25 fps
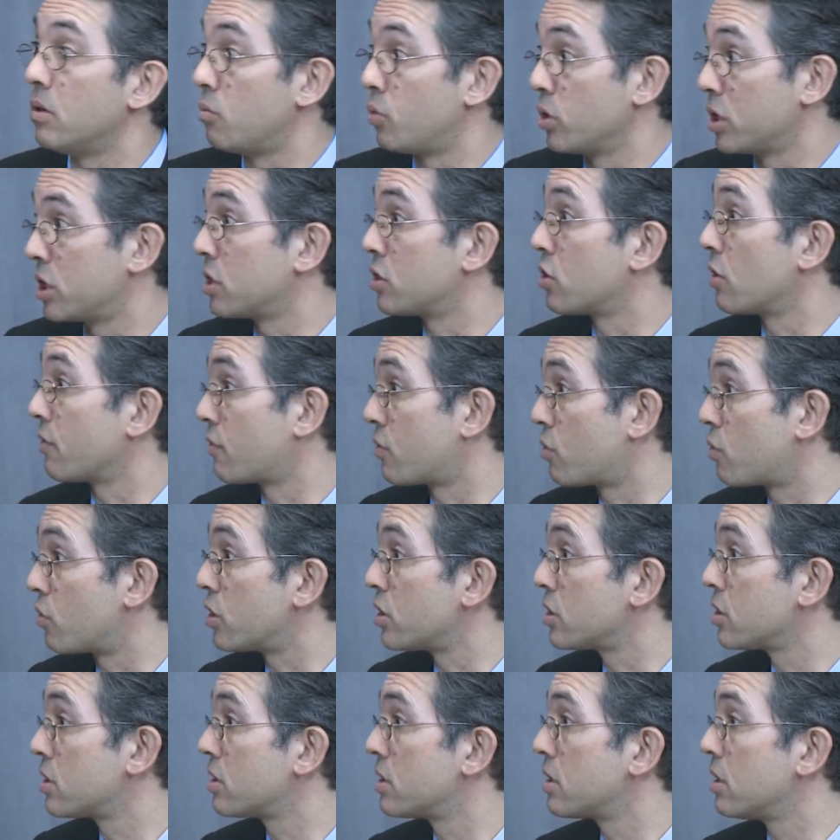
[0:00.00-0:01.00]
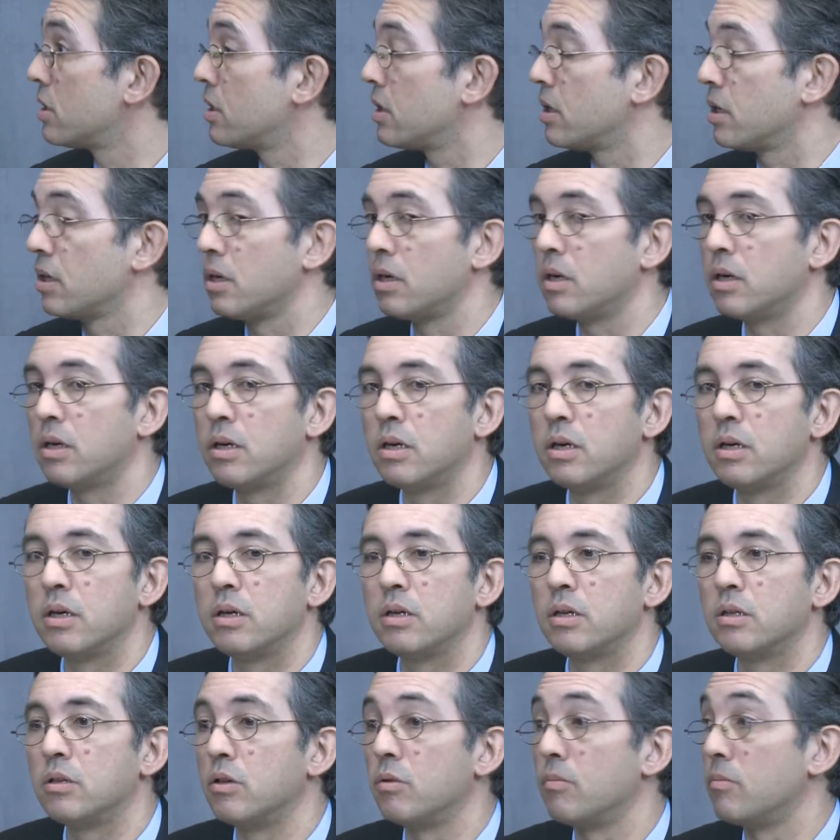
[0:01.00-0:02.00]
which is of course
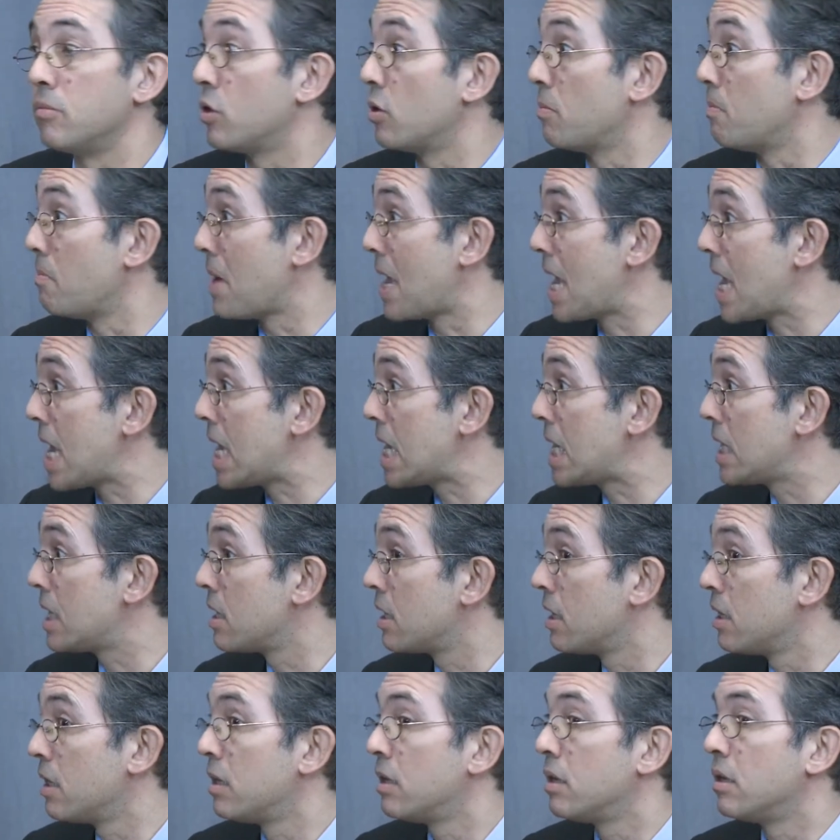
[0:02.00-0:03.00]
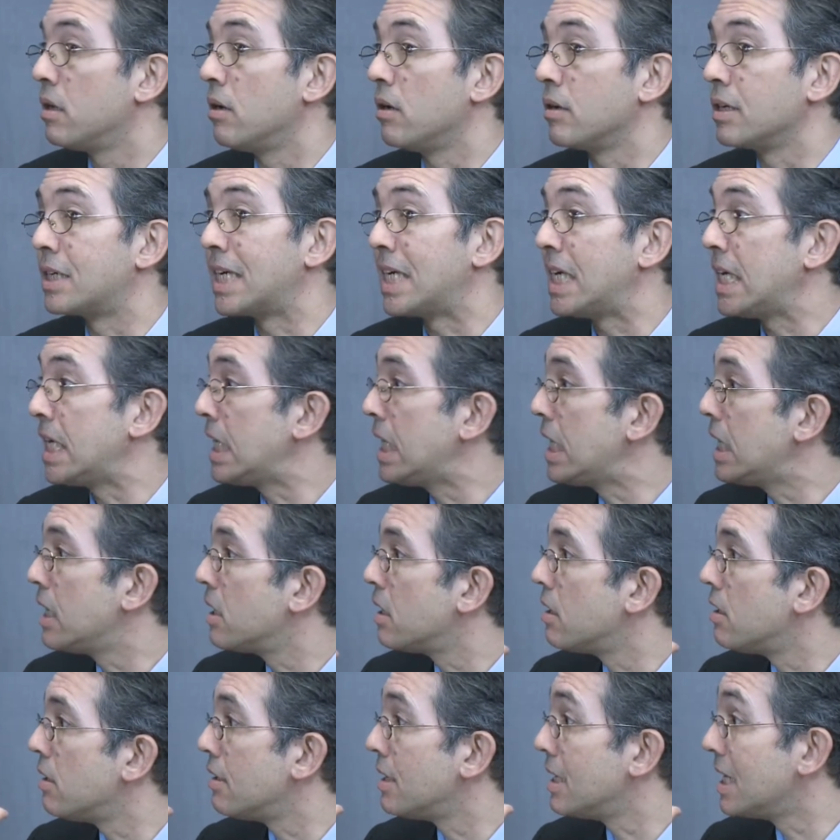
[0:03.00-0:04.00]
the main
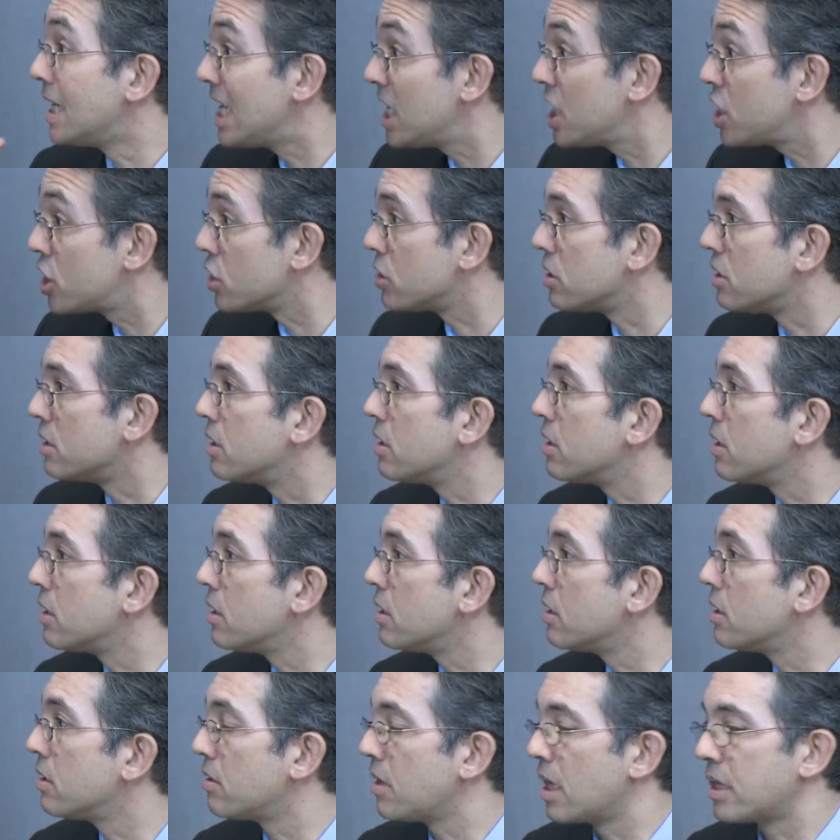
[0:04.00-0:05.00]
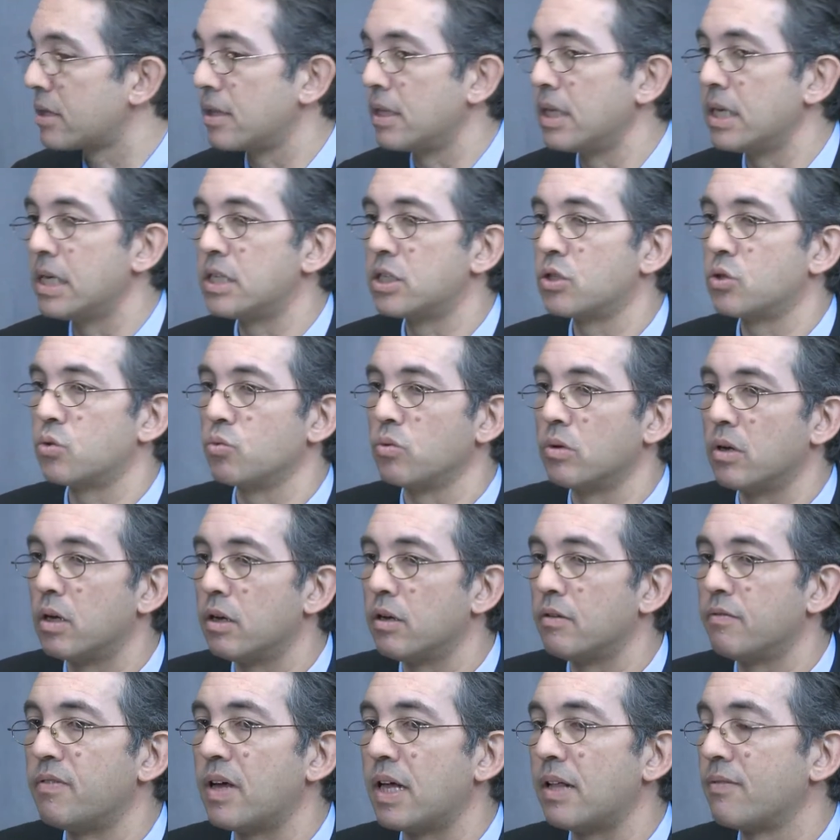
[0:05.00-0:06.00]
key lesion that leads to
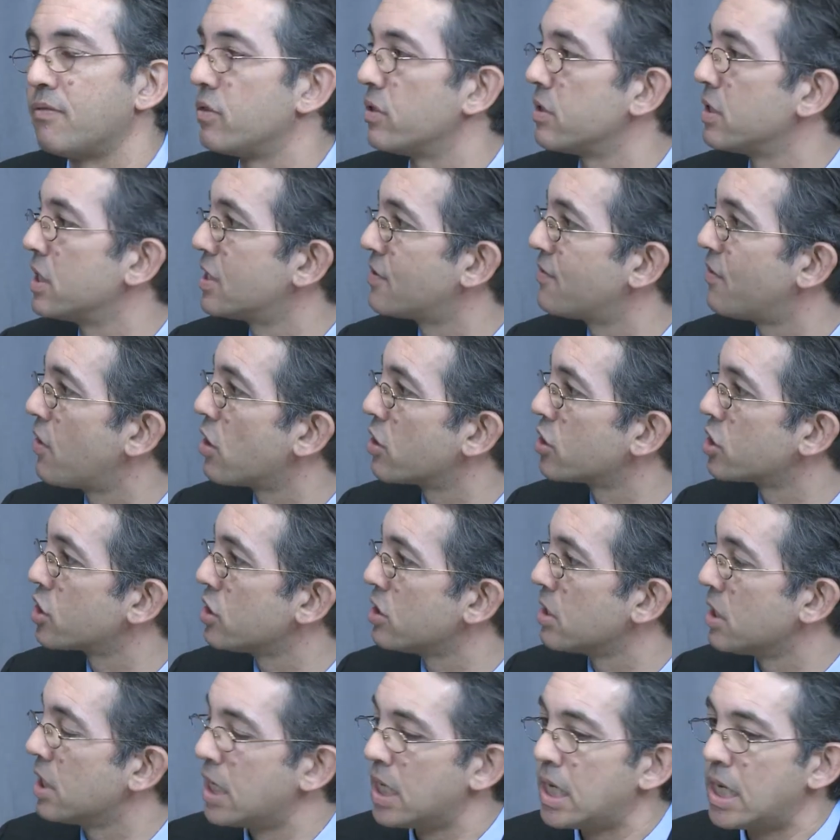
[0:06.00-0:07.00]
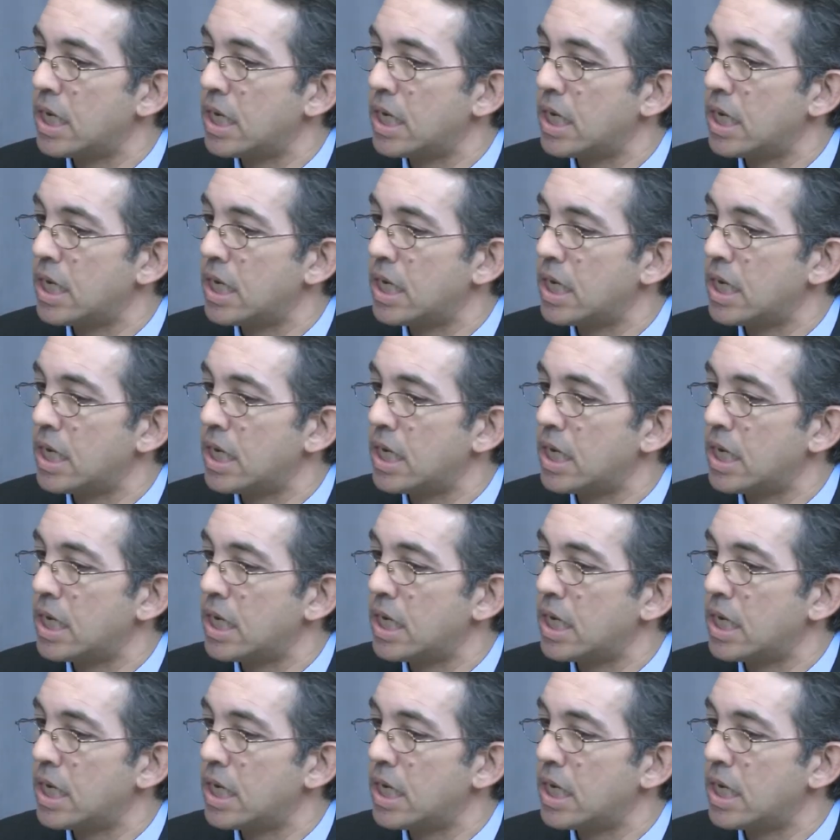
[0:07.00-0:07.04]
valvular dysfunction.